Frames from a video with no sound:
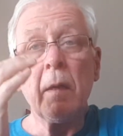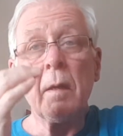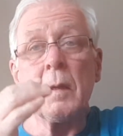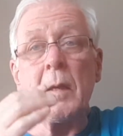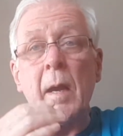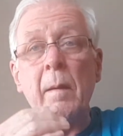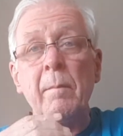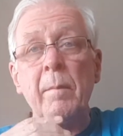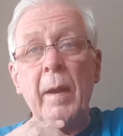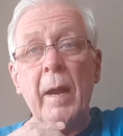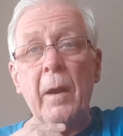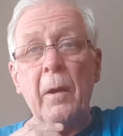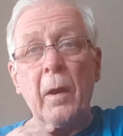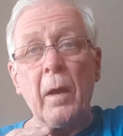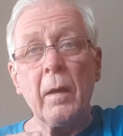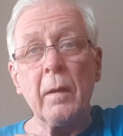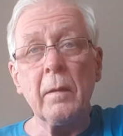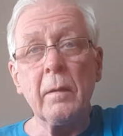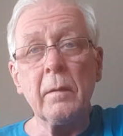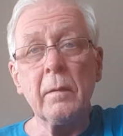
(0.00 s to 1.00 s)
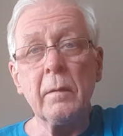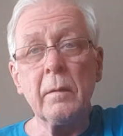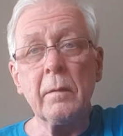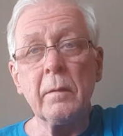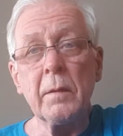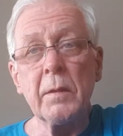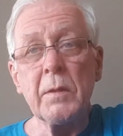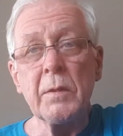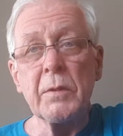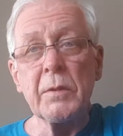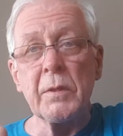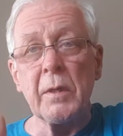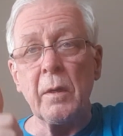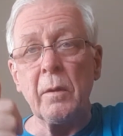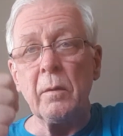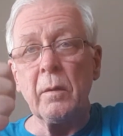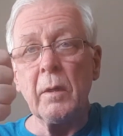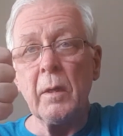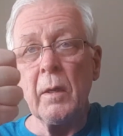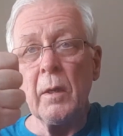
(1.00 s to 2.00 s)
Canberra.
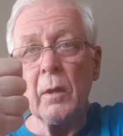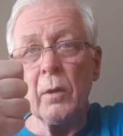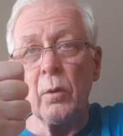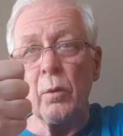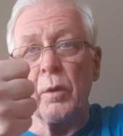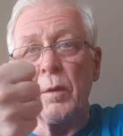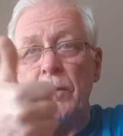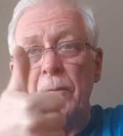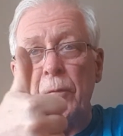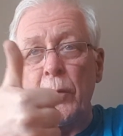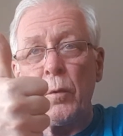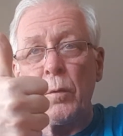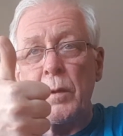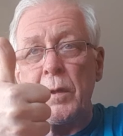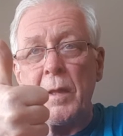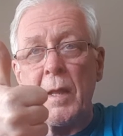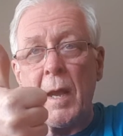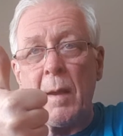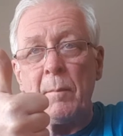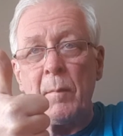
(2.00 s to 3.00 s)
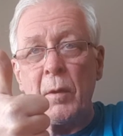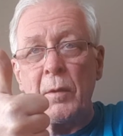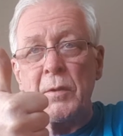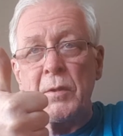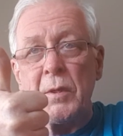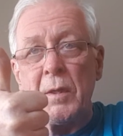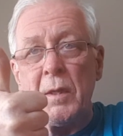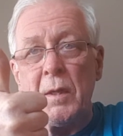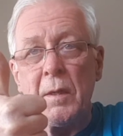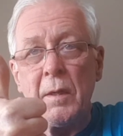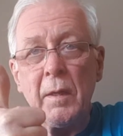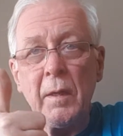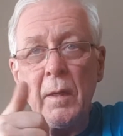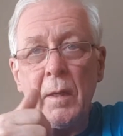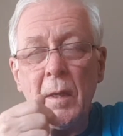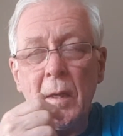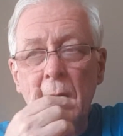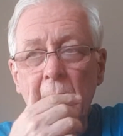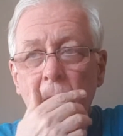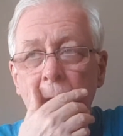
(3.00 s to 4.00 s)
So, looking forward to that, Monty.
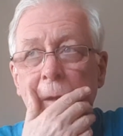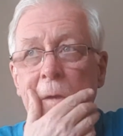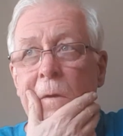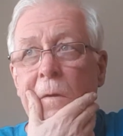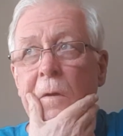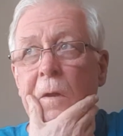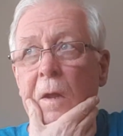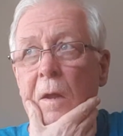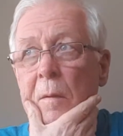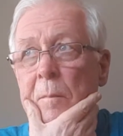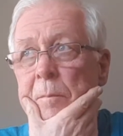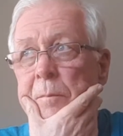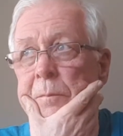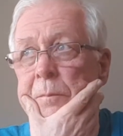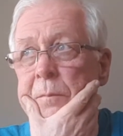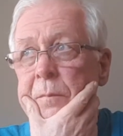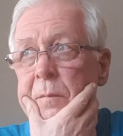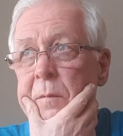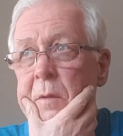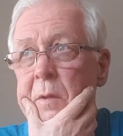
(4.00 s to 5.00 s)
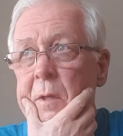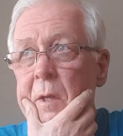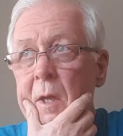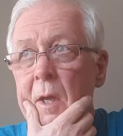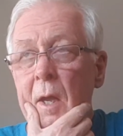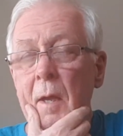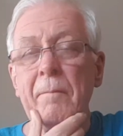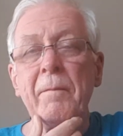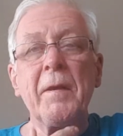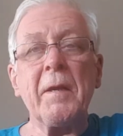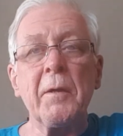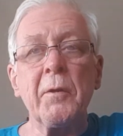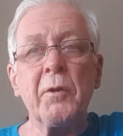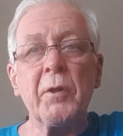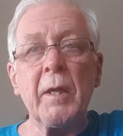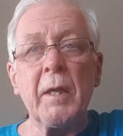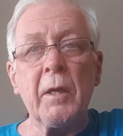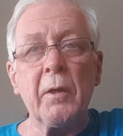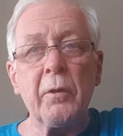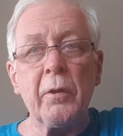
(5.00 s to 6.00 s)
And if you can
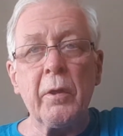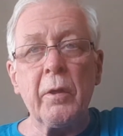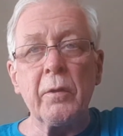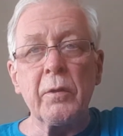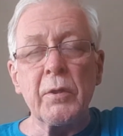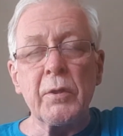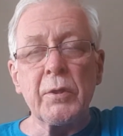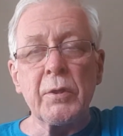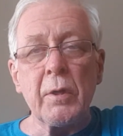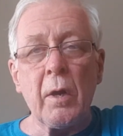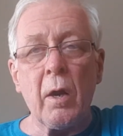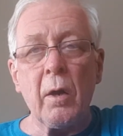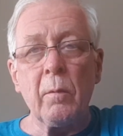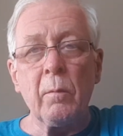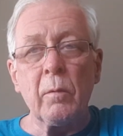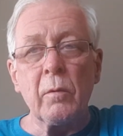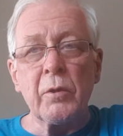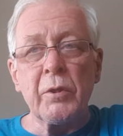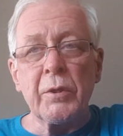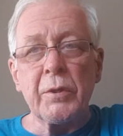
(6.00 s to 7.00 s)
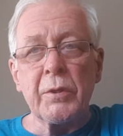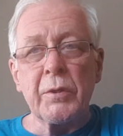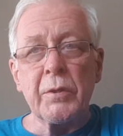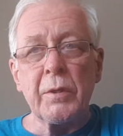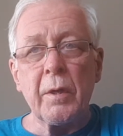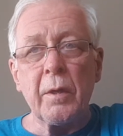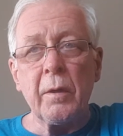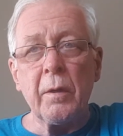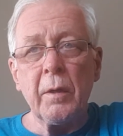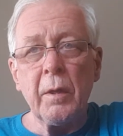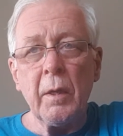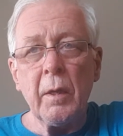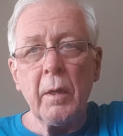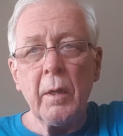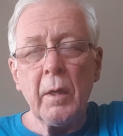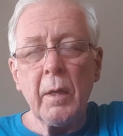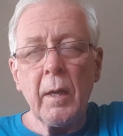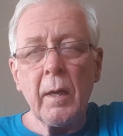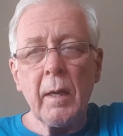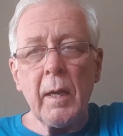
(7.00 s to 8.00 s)
think of the other song, we'll just
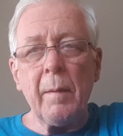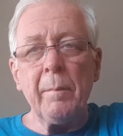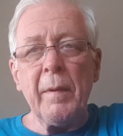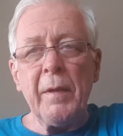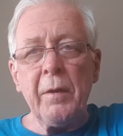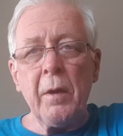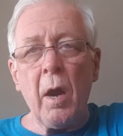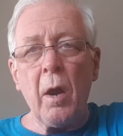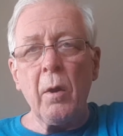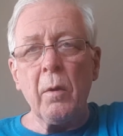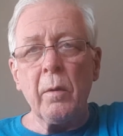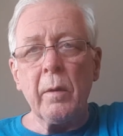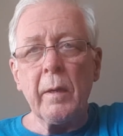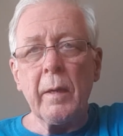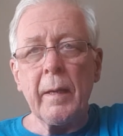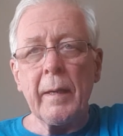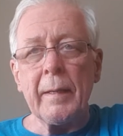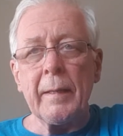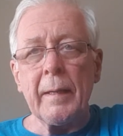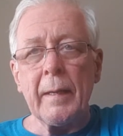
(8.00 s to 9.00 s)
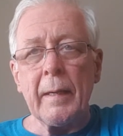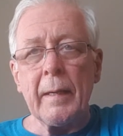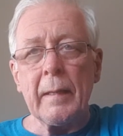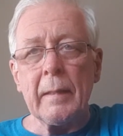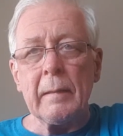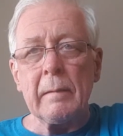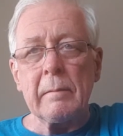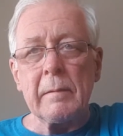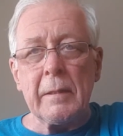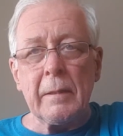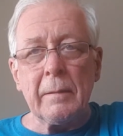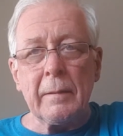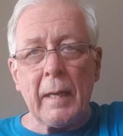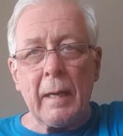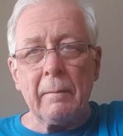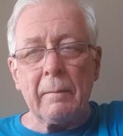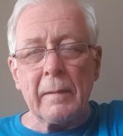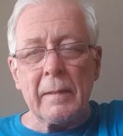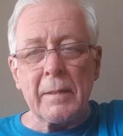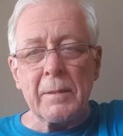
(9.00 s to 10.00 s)
let me know, and I'll do
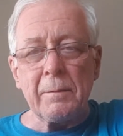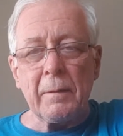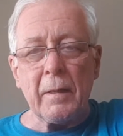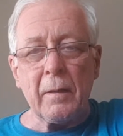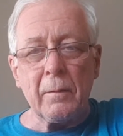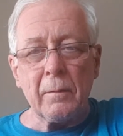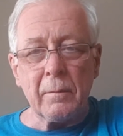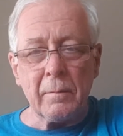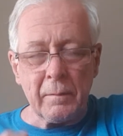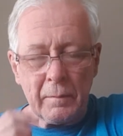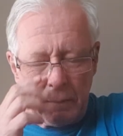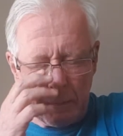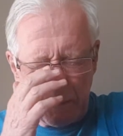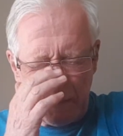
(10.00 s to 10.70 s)
that one as well,